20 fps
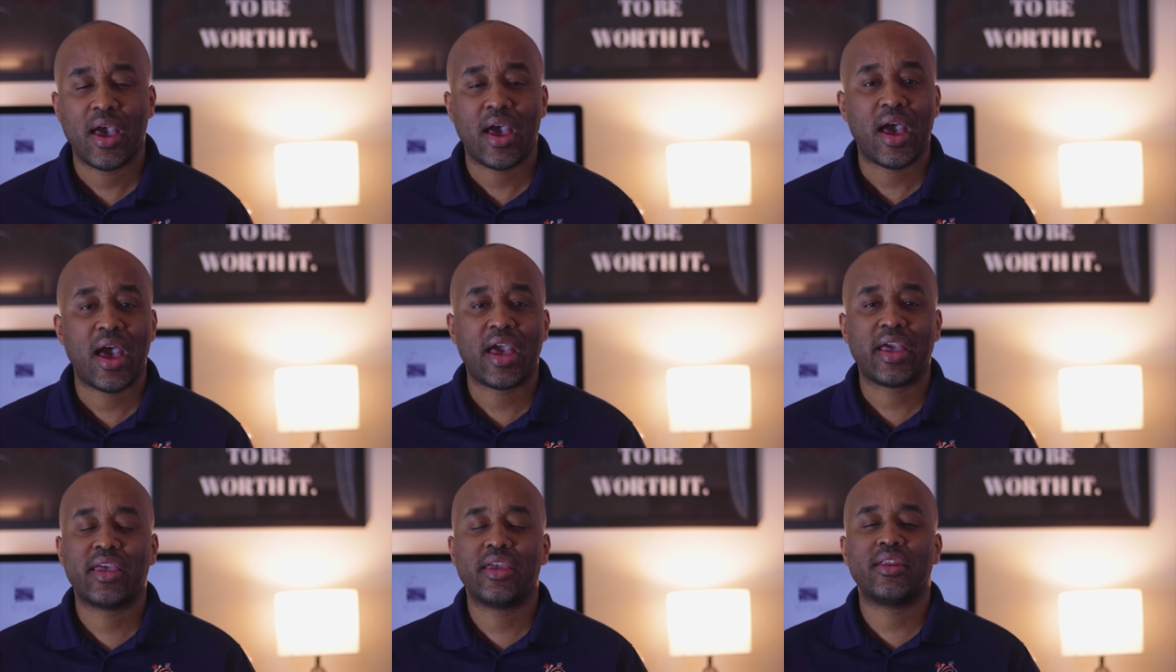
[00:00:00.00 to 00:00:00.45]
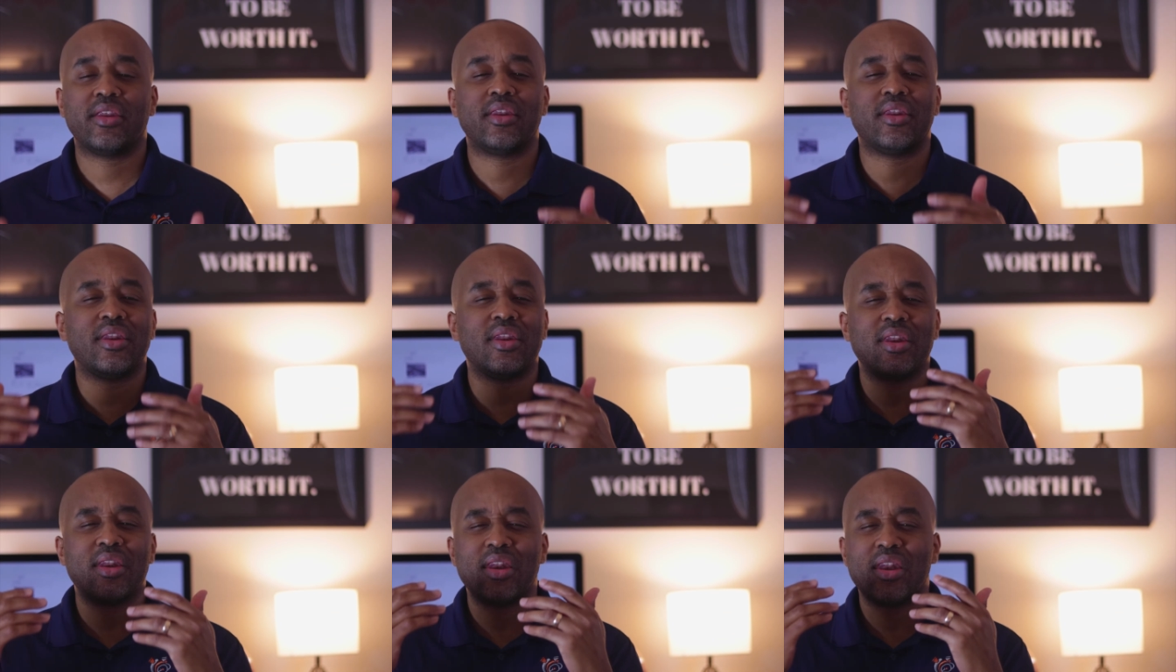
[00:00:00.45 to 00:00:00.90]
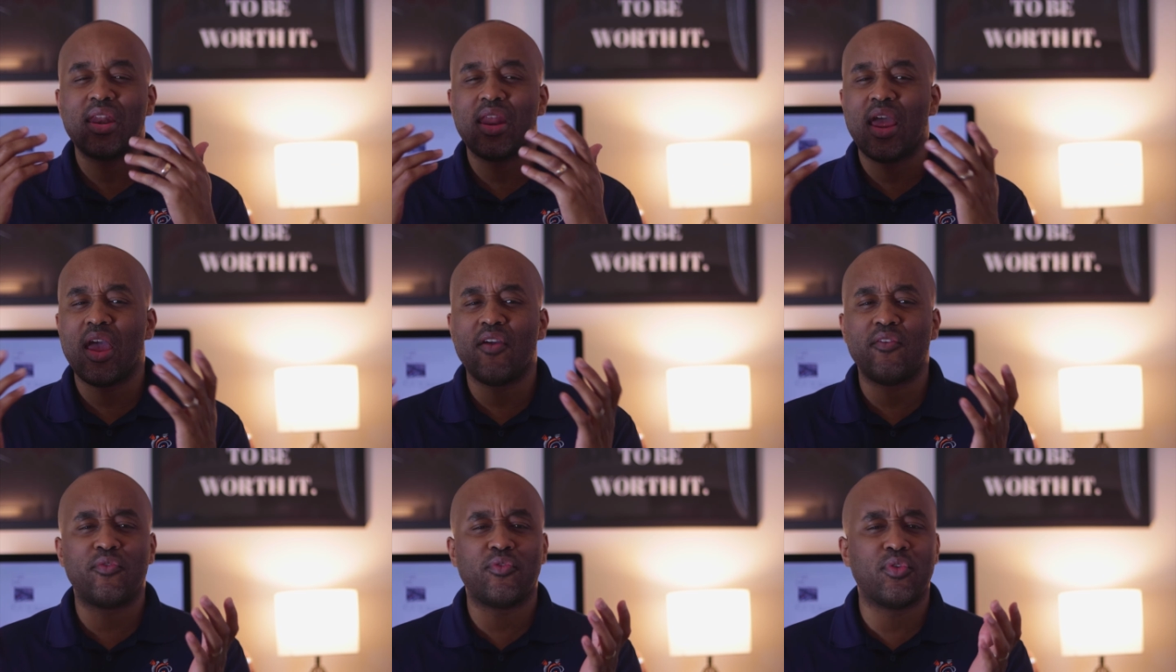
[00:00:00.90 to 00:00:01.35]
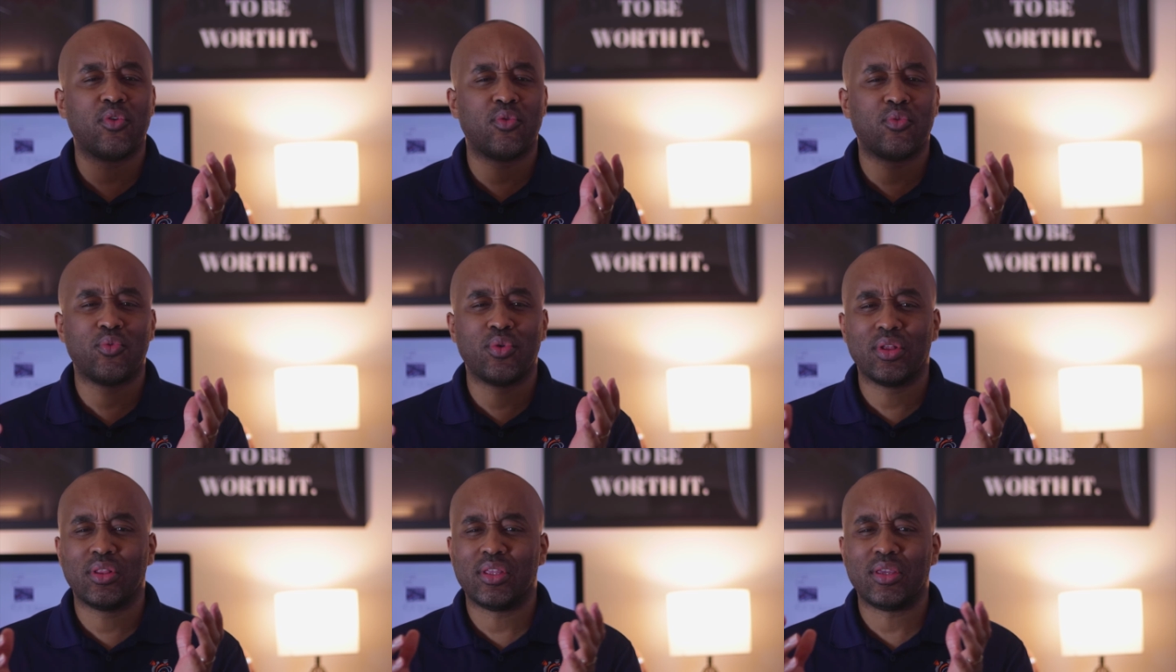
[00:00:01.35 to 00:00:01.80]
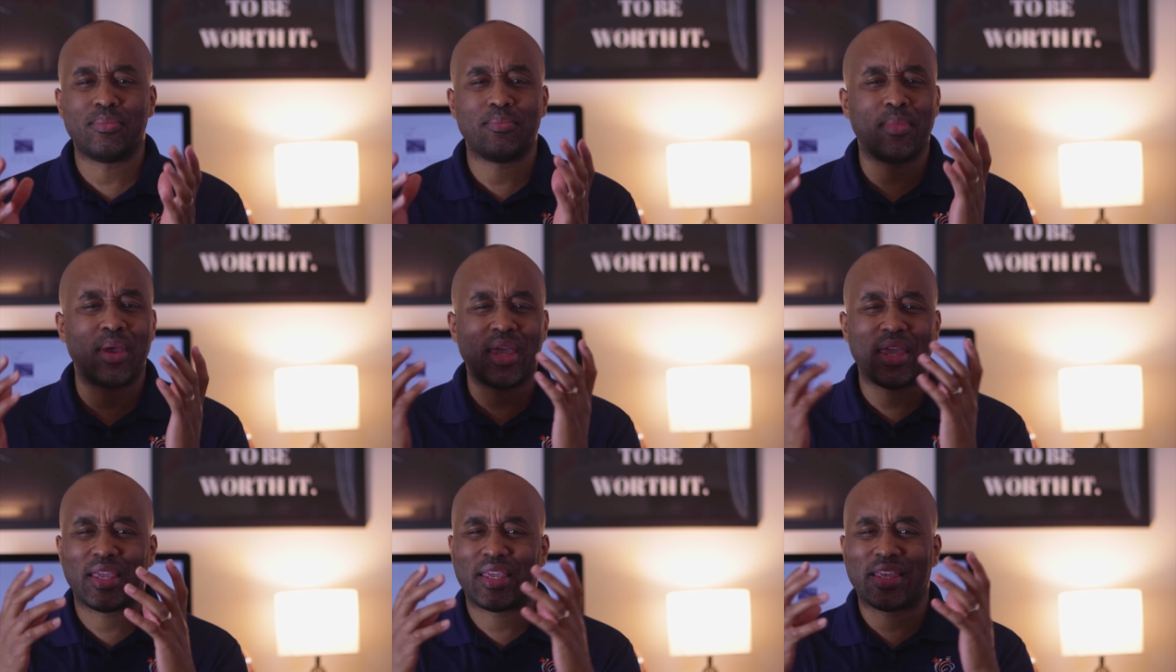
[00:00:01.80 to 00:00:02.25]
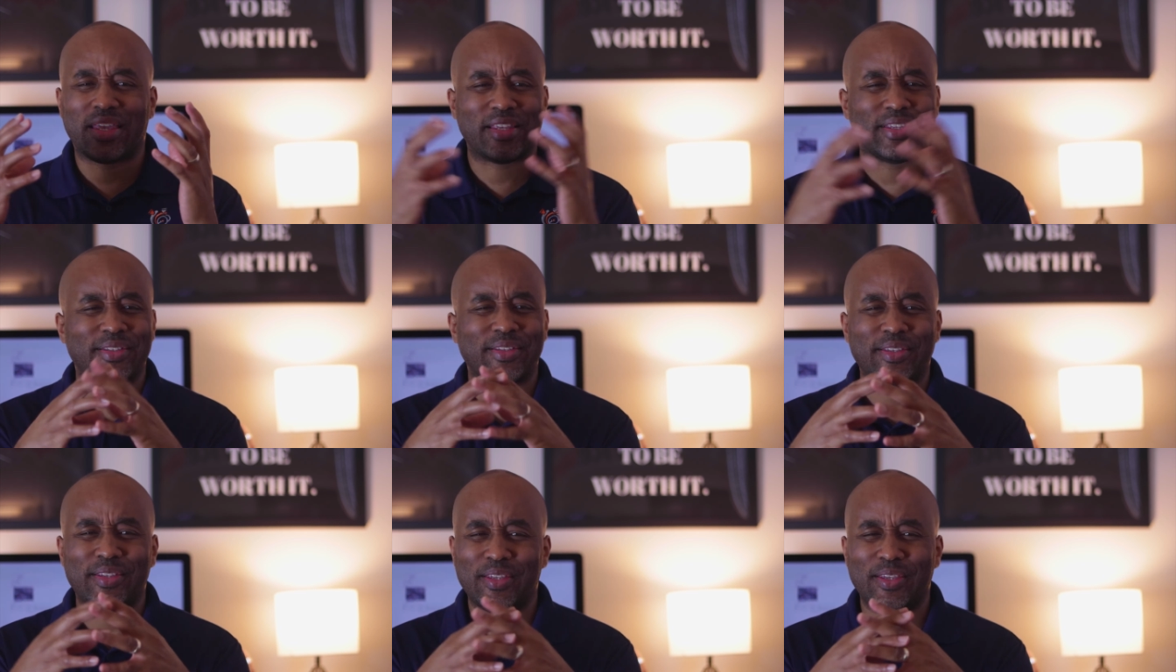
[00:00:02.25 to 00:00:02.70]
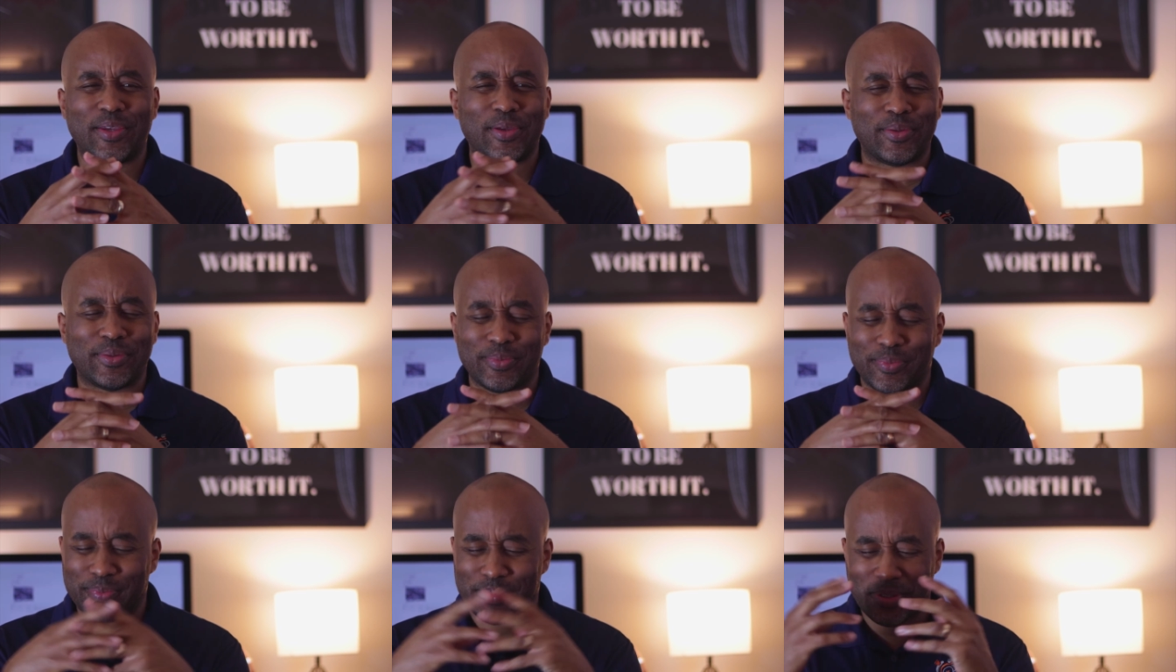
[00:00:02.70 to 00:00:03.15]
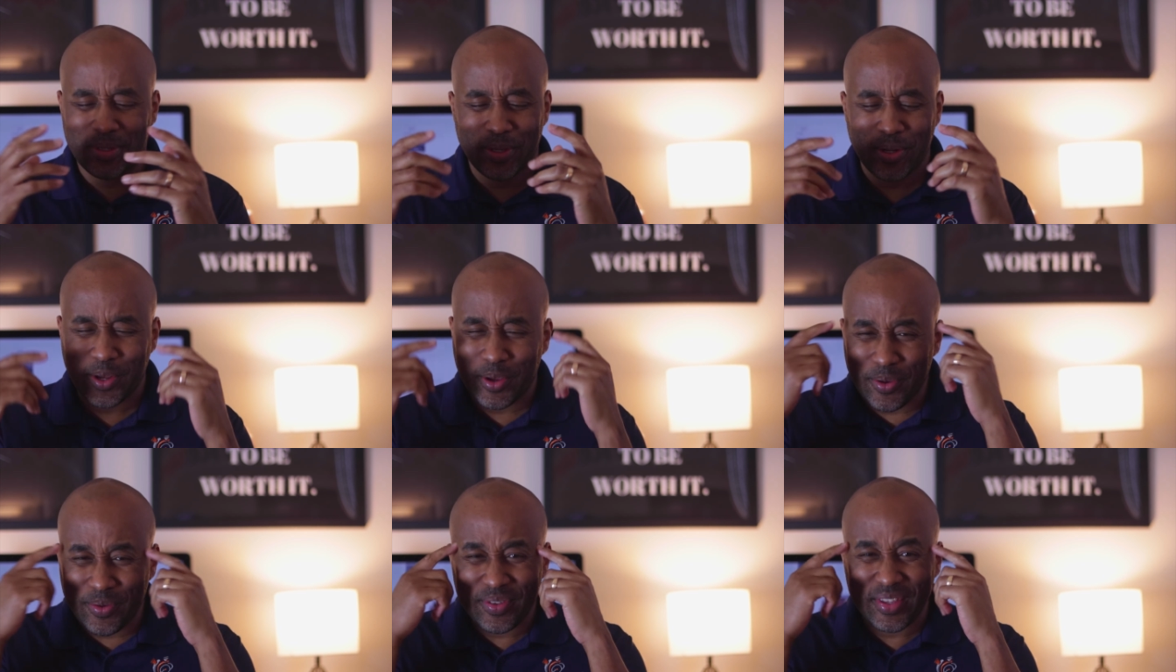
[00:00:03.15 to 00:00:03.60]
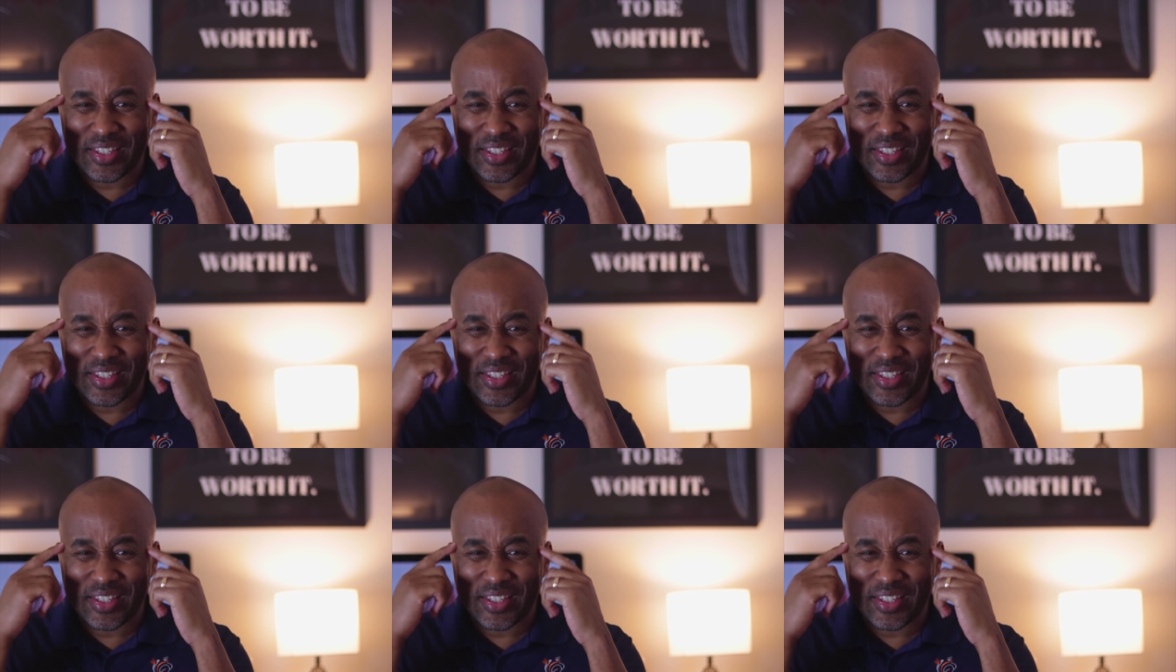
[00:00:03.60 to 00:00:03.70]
I could never really make, you're